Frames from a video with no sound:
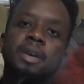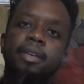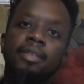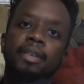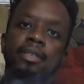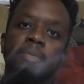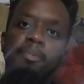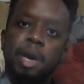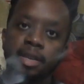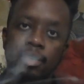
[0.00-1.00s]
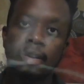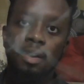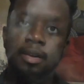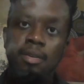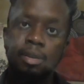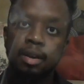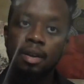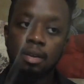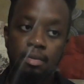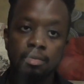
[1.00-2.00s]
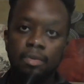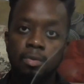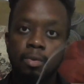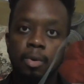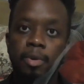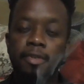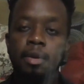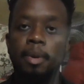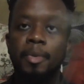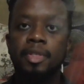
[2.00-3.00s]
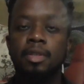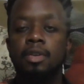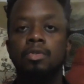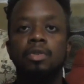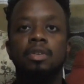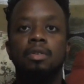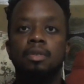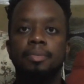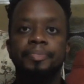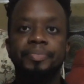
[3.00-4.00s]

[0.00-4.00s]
a decision based on what we've come up with in the search results.